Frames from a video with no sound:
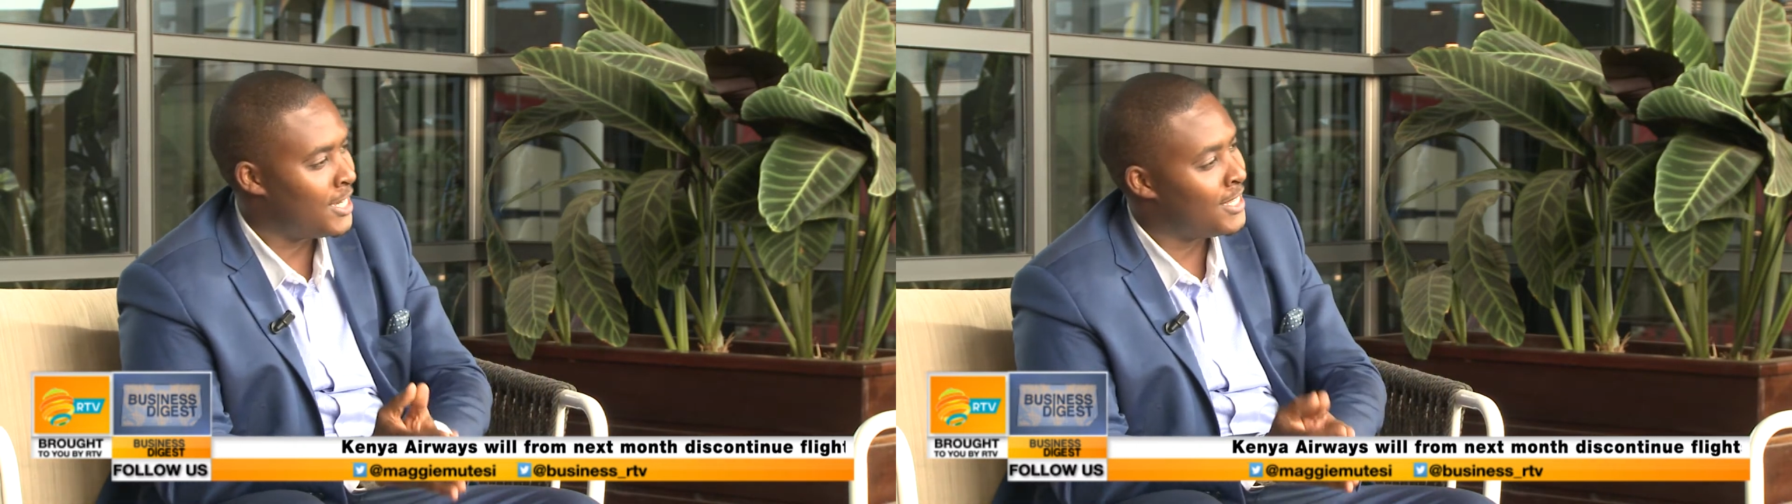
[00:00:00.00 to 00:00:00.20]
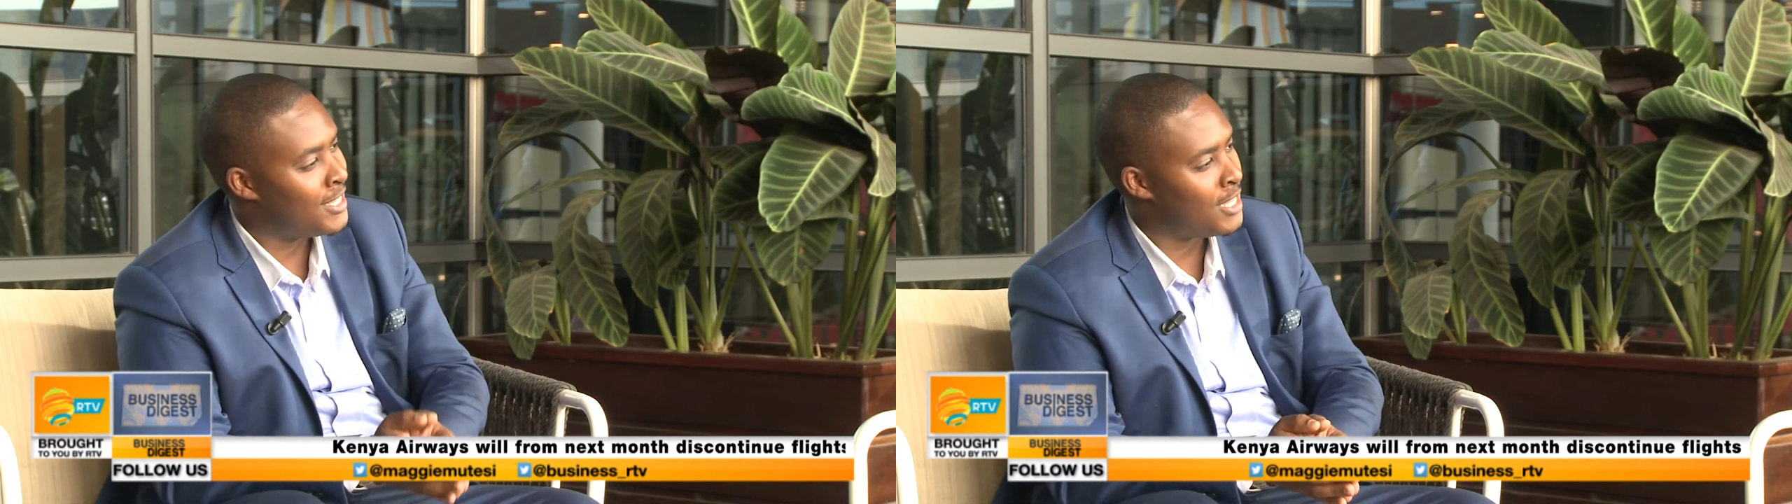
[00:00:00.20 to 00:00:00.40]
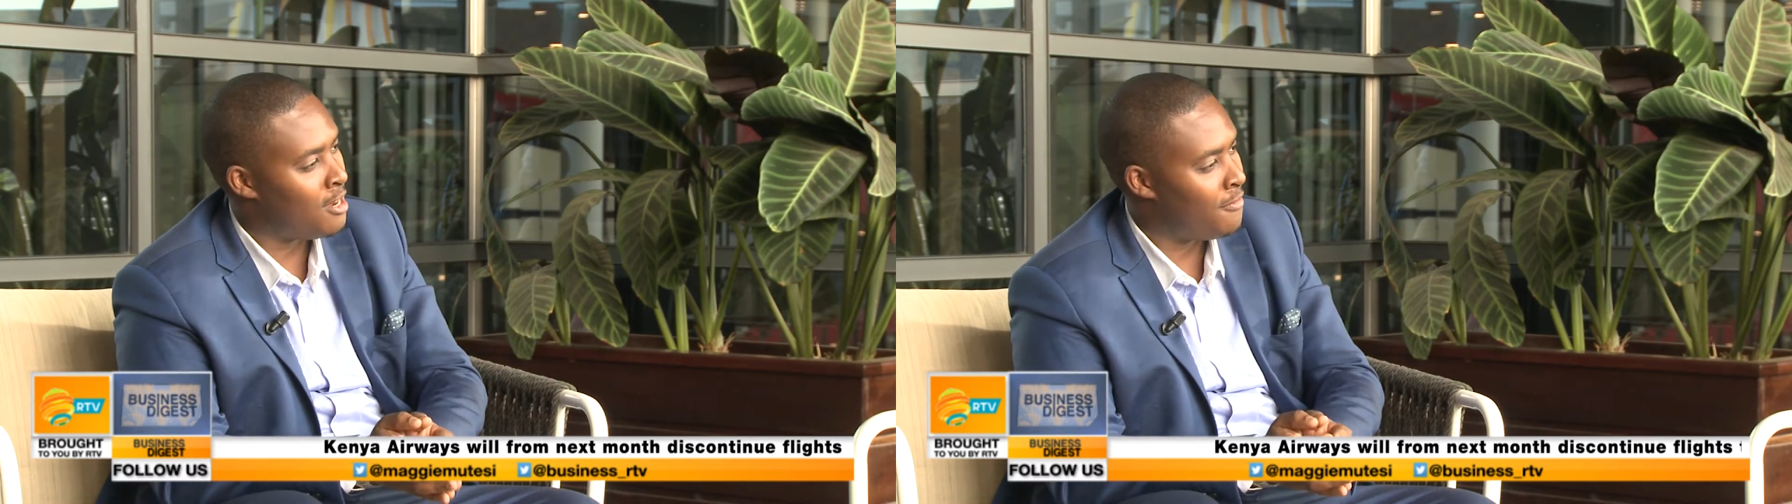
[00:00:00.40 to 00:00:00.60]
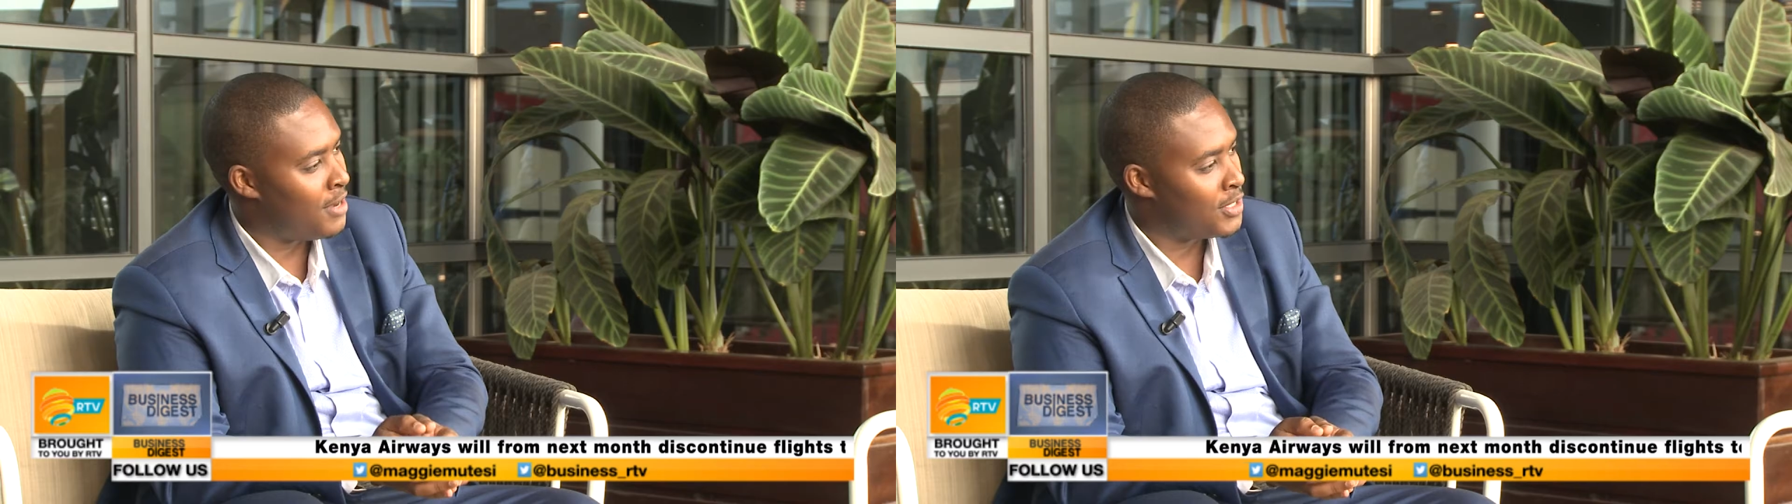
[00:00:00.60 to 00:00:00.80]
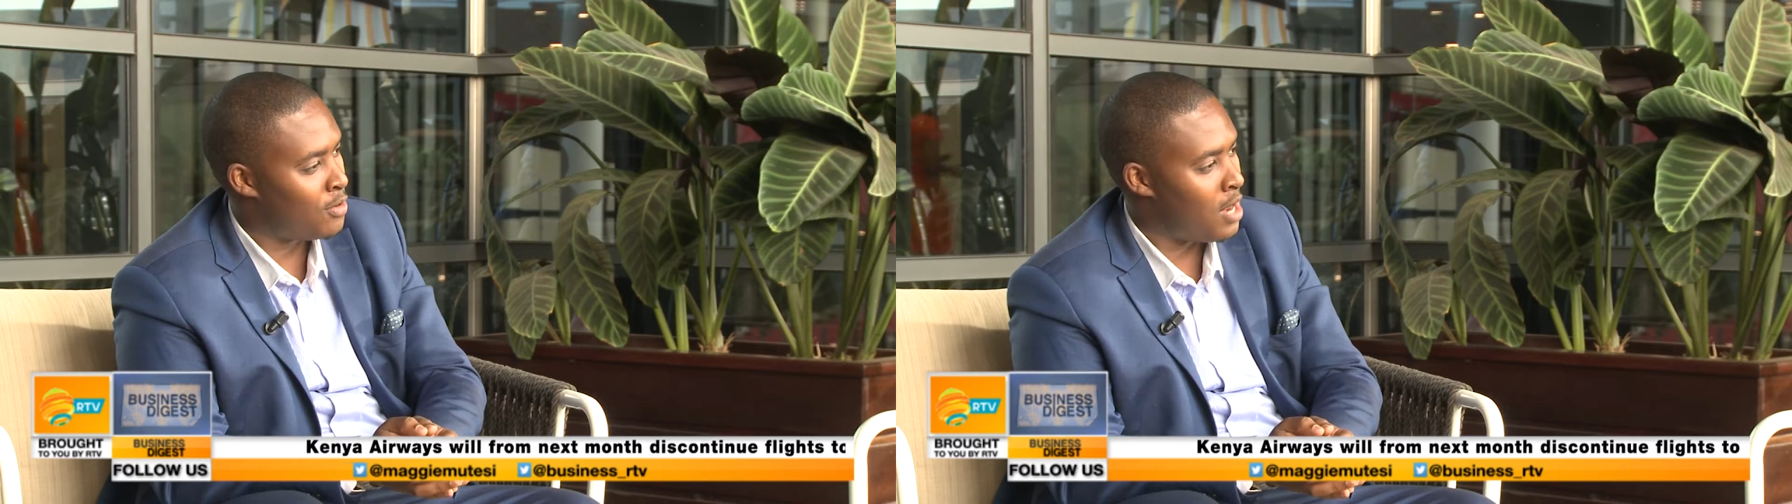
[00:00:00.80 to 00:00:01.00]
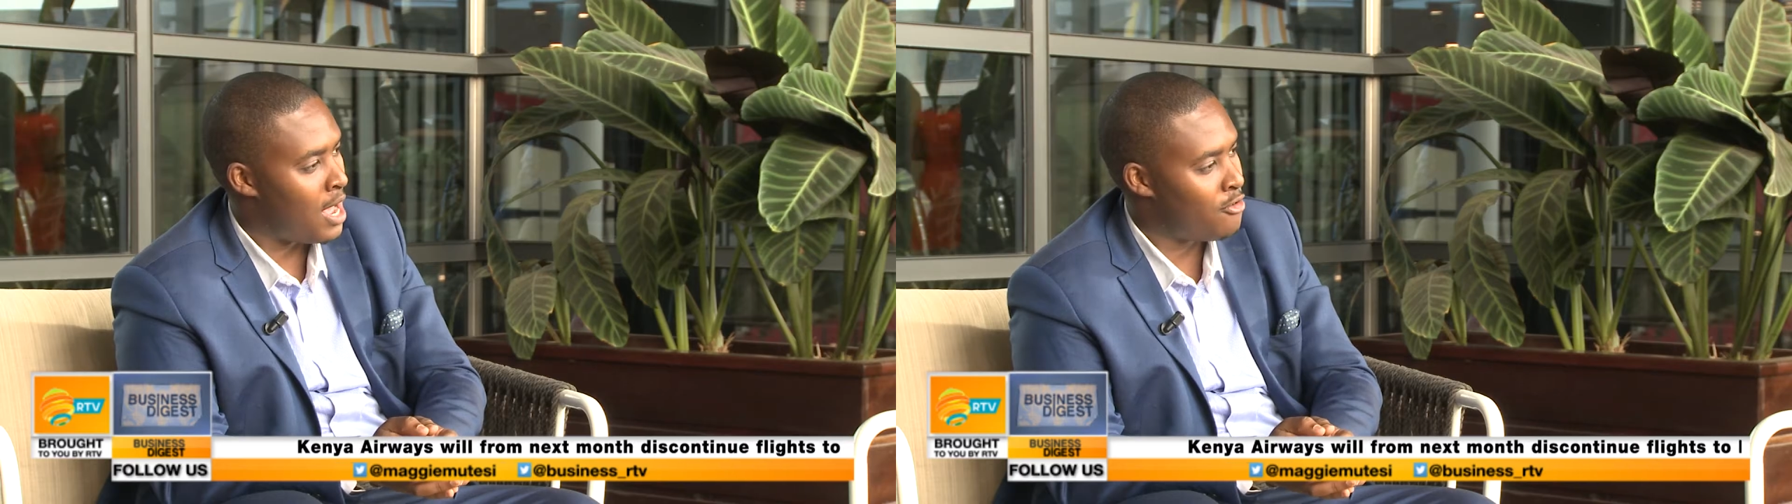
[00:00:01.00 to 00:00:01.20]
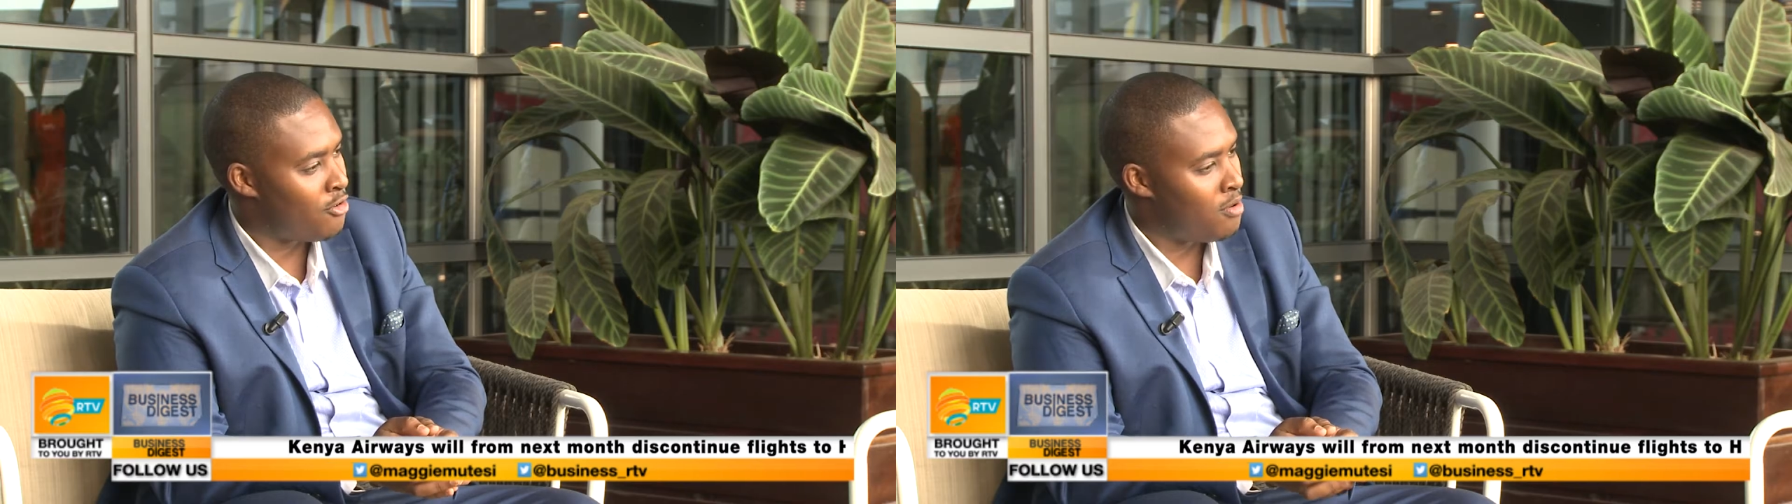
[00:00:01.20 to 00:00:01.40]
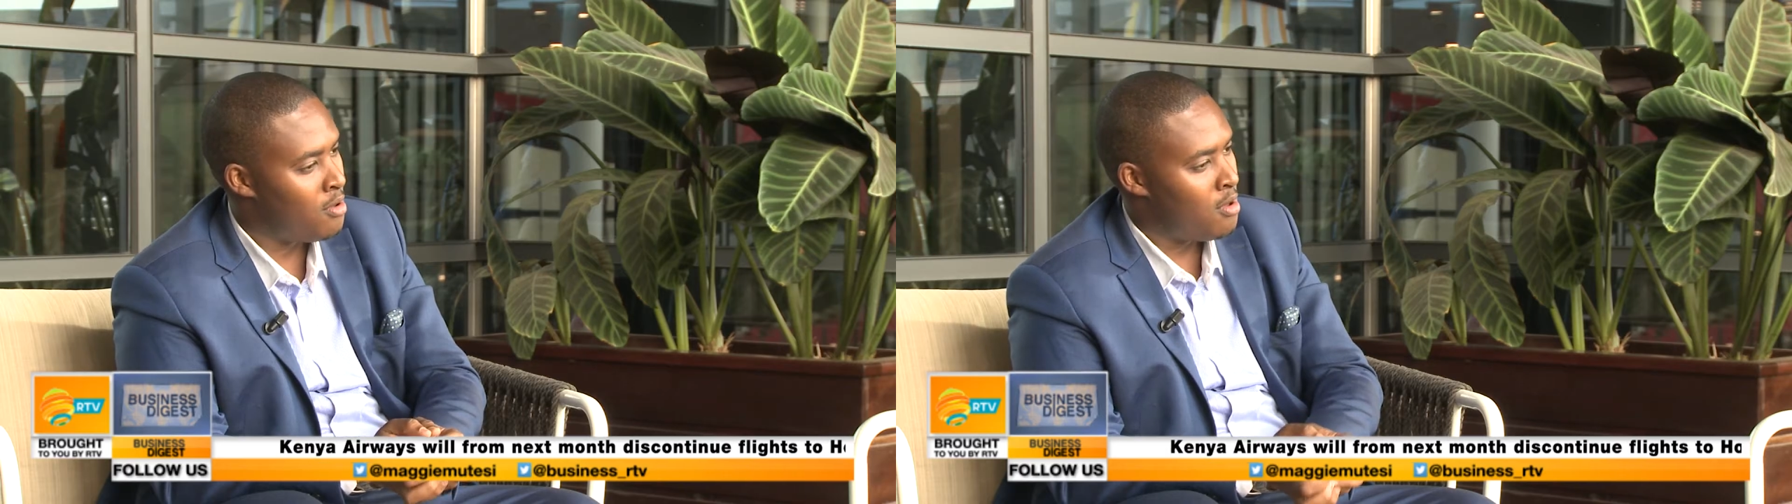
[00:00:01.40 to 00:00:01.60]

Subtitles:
in itself as collateral.